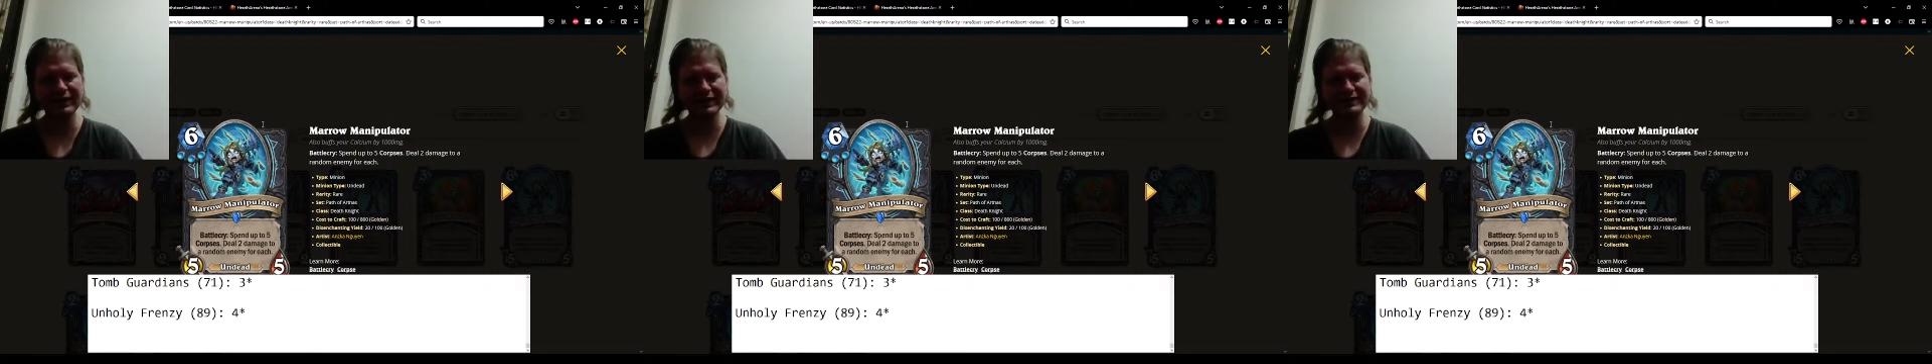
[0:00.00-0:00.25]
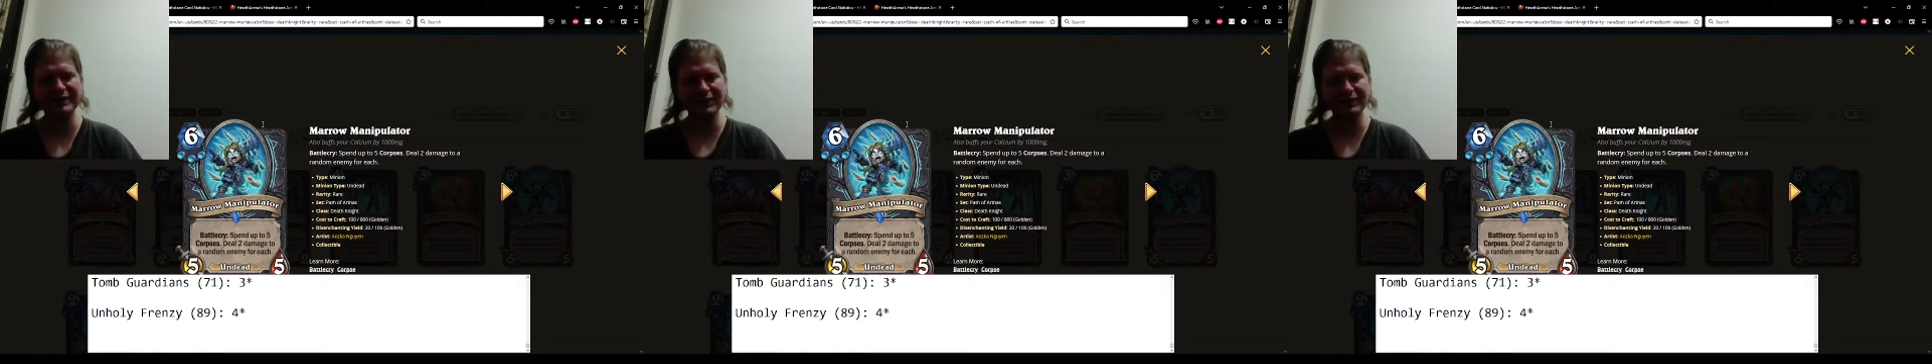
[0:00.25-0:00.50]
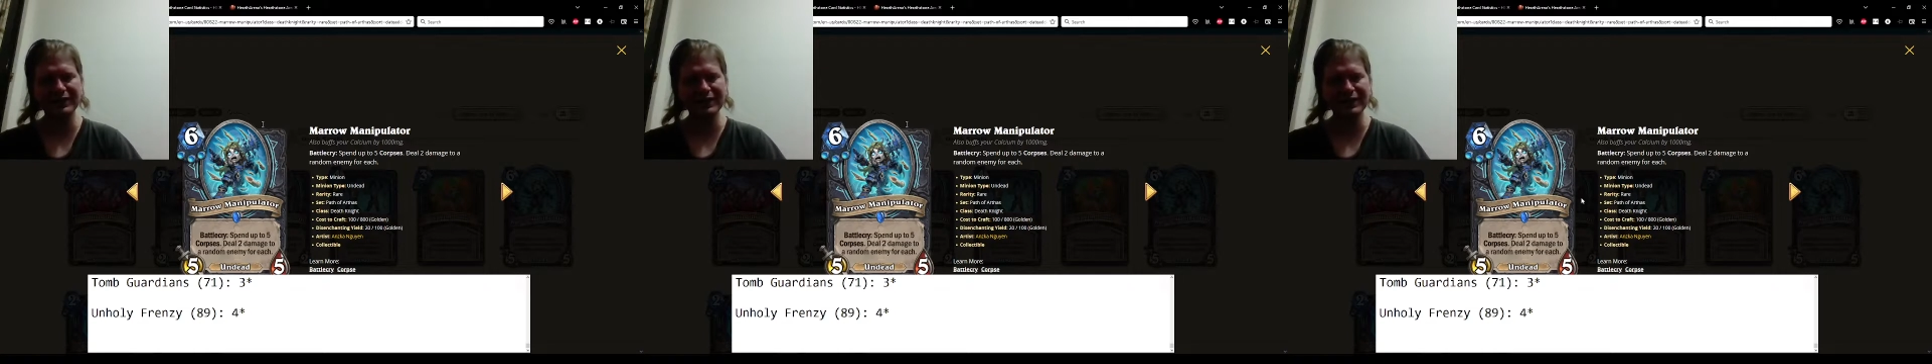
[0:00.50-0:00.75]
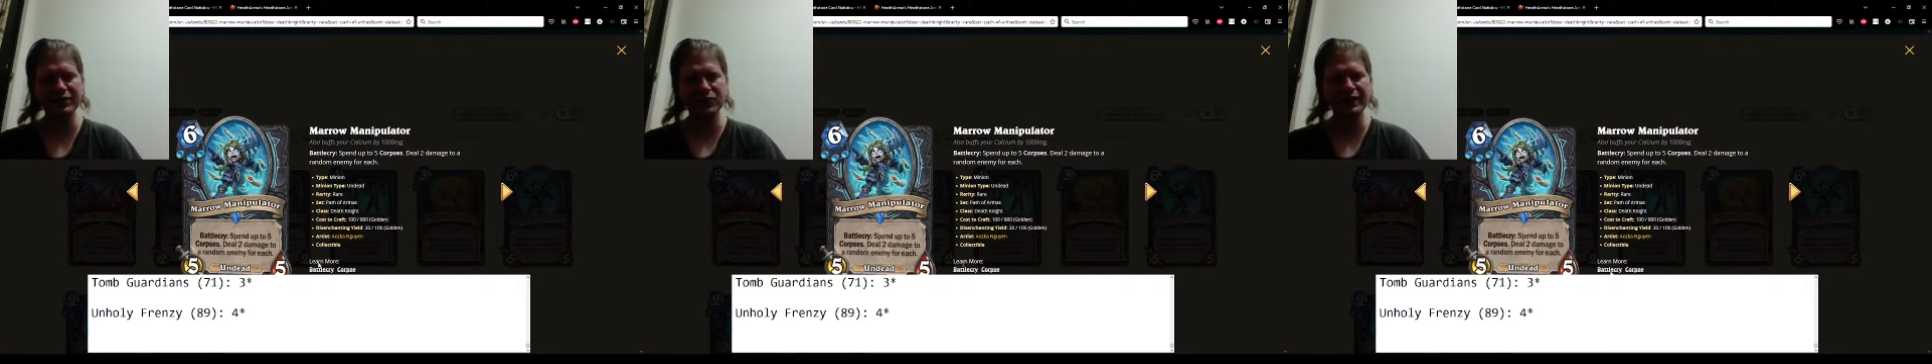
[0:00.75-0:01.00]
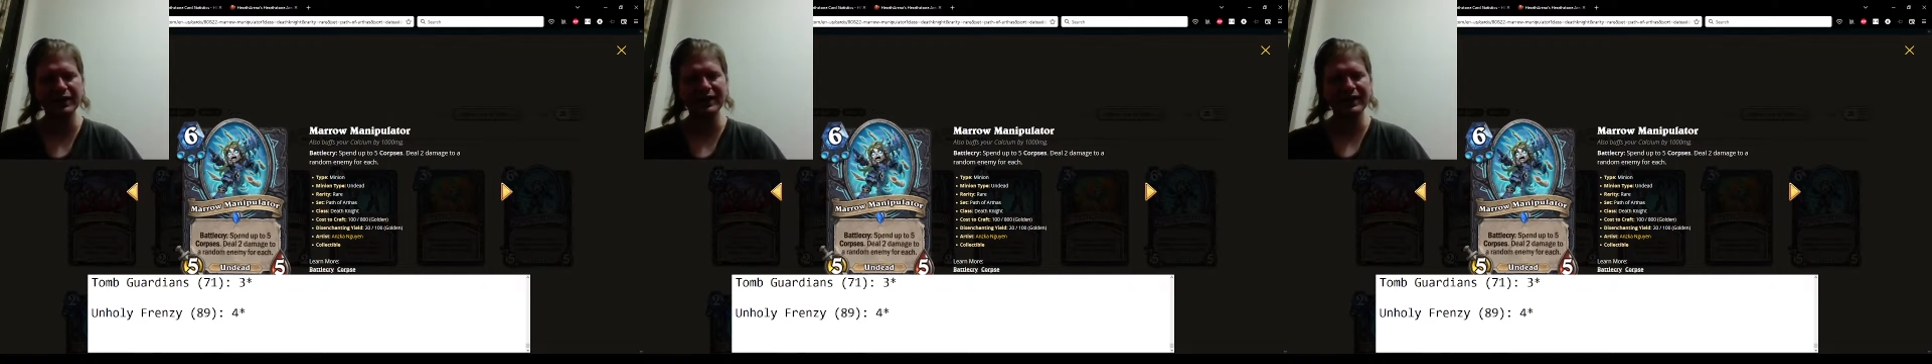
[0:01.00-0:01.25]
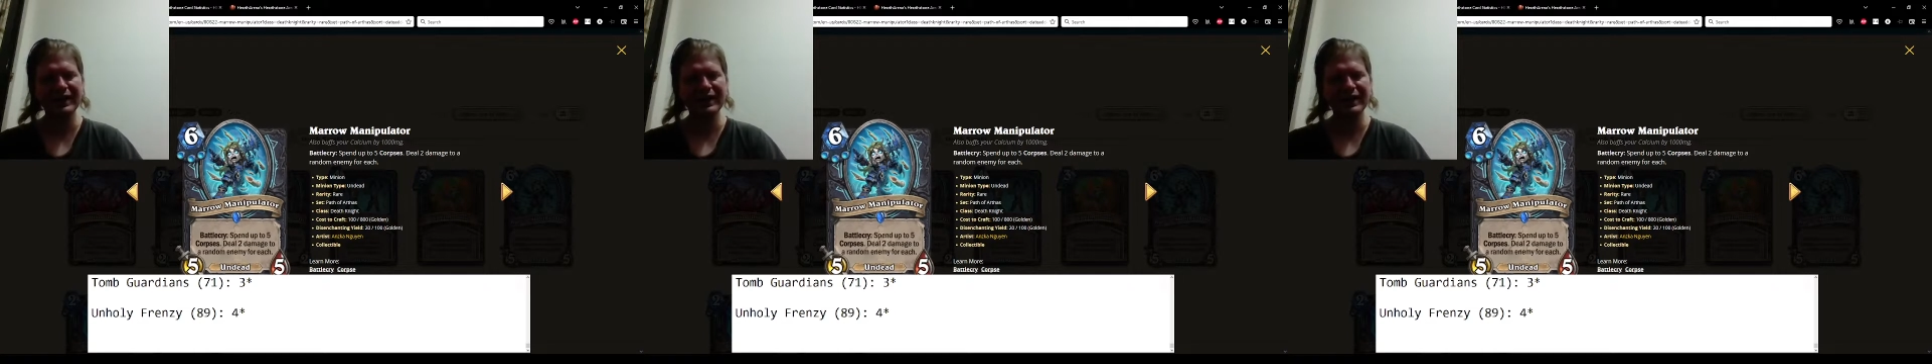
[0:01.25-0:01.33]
It's definitely good.